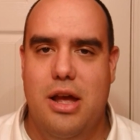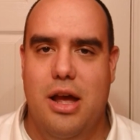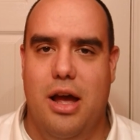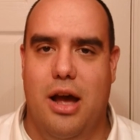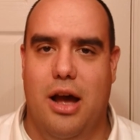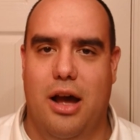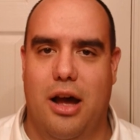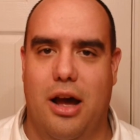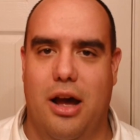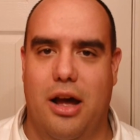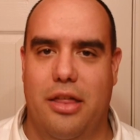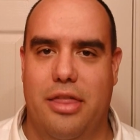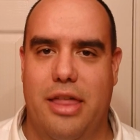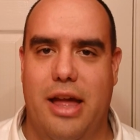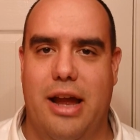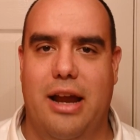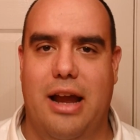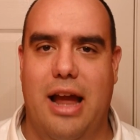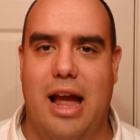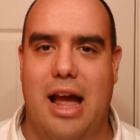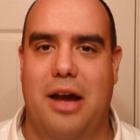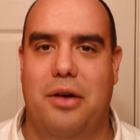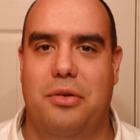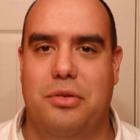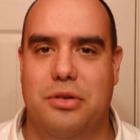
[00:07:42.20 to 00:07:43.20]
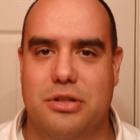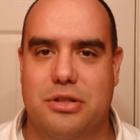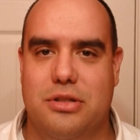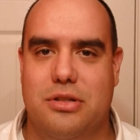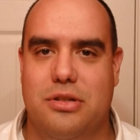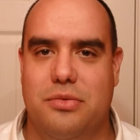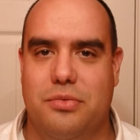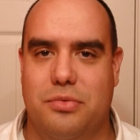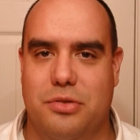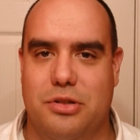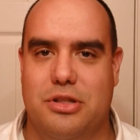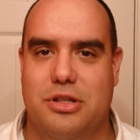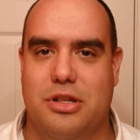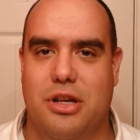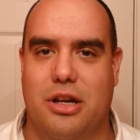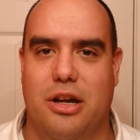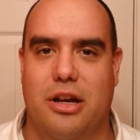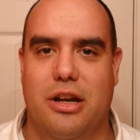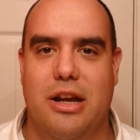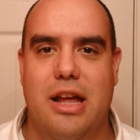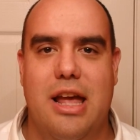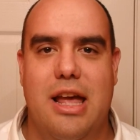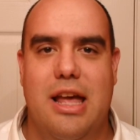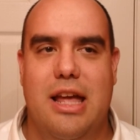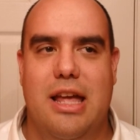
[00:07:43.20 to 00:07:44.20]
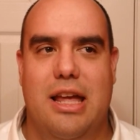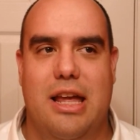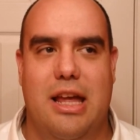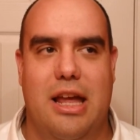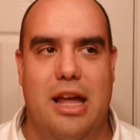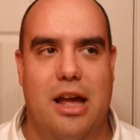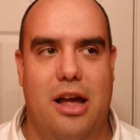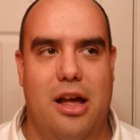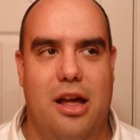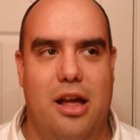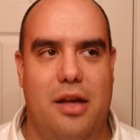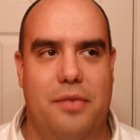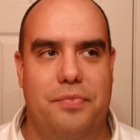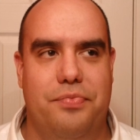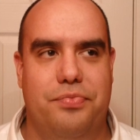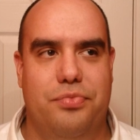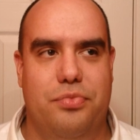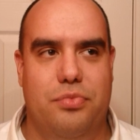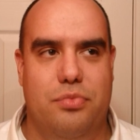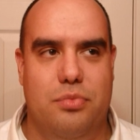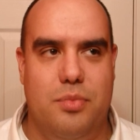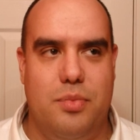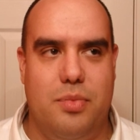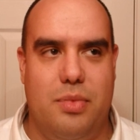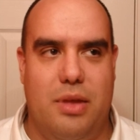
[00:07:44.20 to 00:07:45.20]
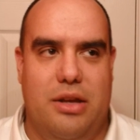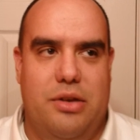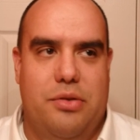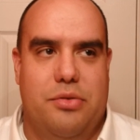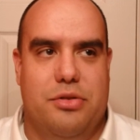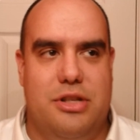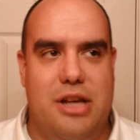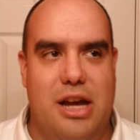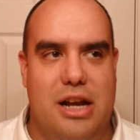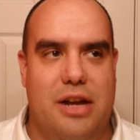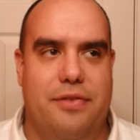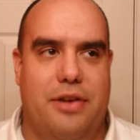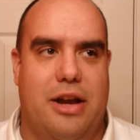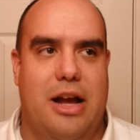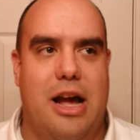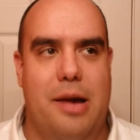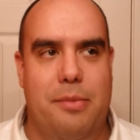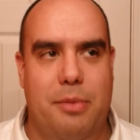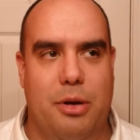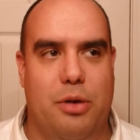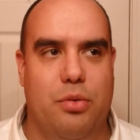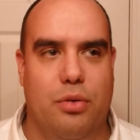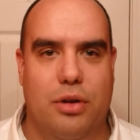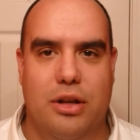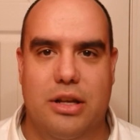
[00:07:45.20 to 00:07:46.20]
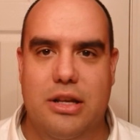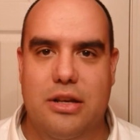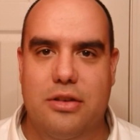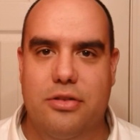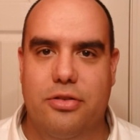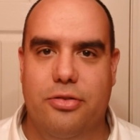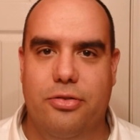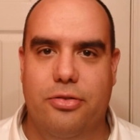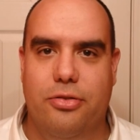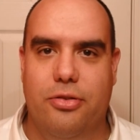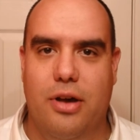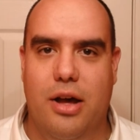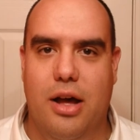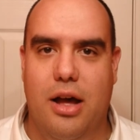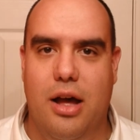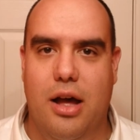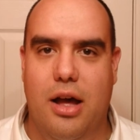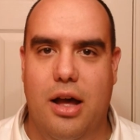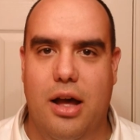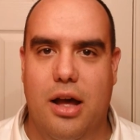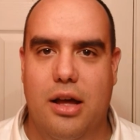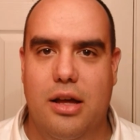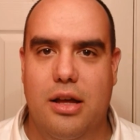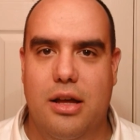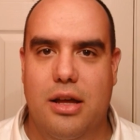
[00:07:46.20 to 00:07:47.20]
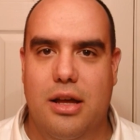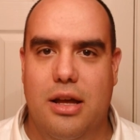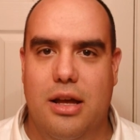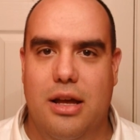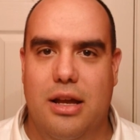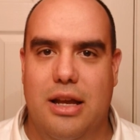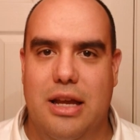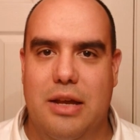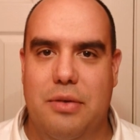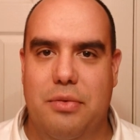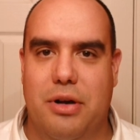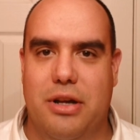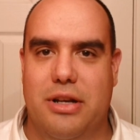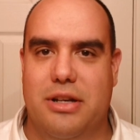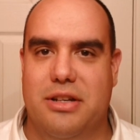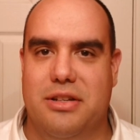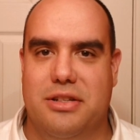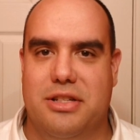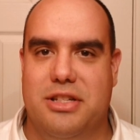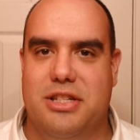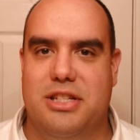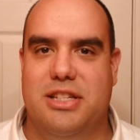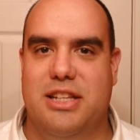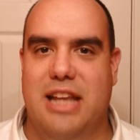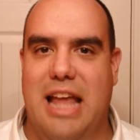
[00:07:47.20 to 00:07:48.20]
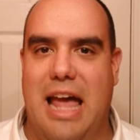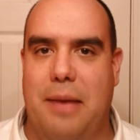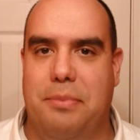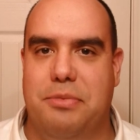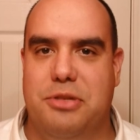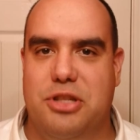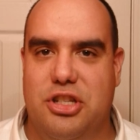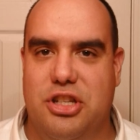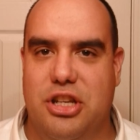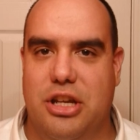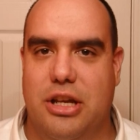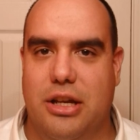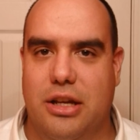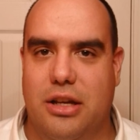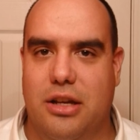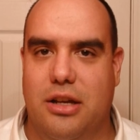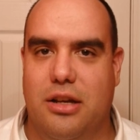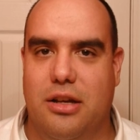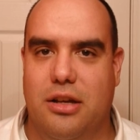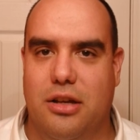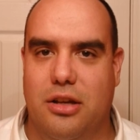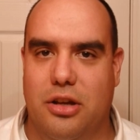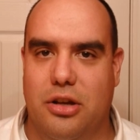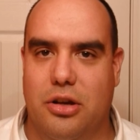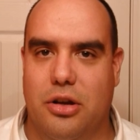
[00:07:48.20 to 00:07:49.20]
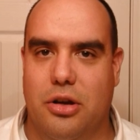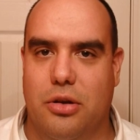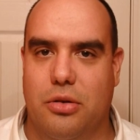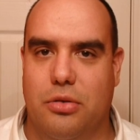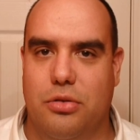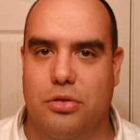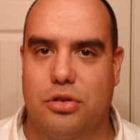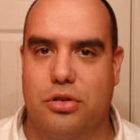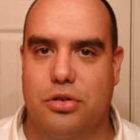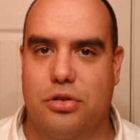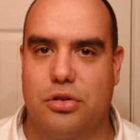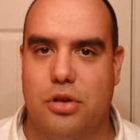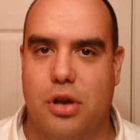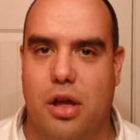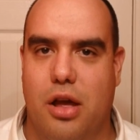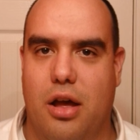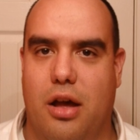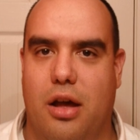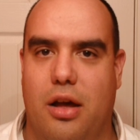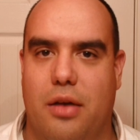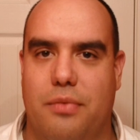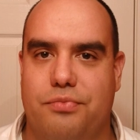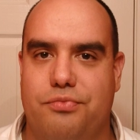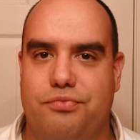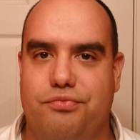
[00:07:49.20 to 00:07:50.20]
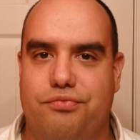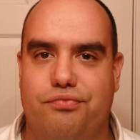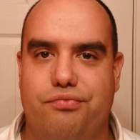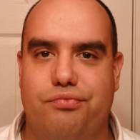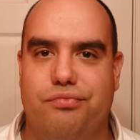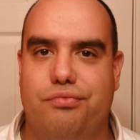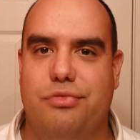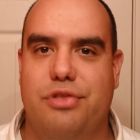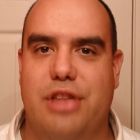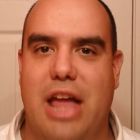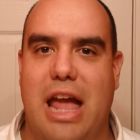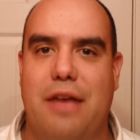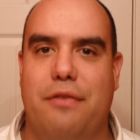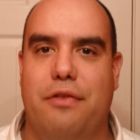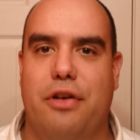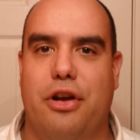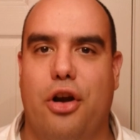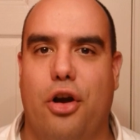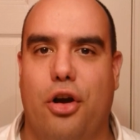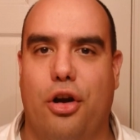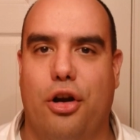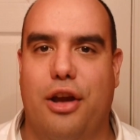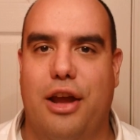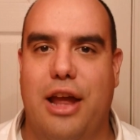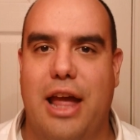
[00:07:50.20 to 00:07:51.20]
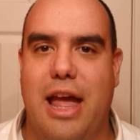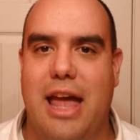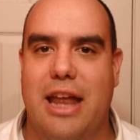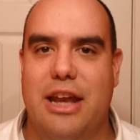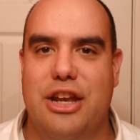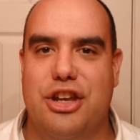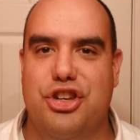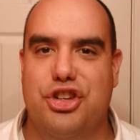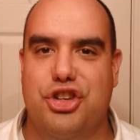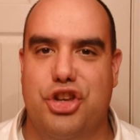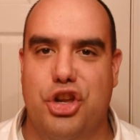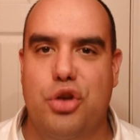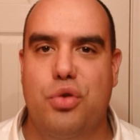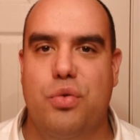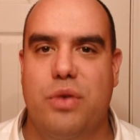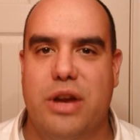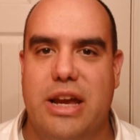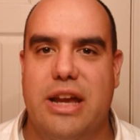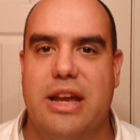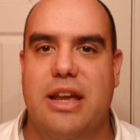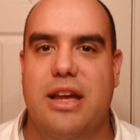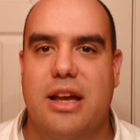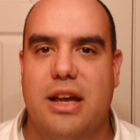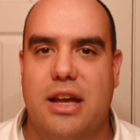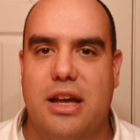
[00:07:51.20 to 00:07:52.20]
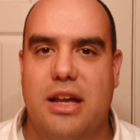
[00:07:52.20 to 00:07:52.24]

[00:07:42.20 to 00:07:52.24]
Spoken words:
That guy was good. He was kind of a comic relief. He wasn't slapstick, David Arquette Dewey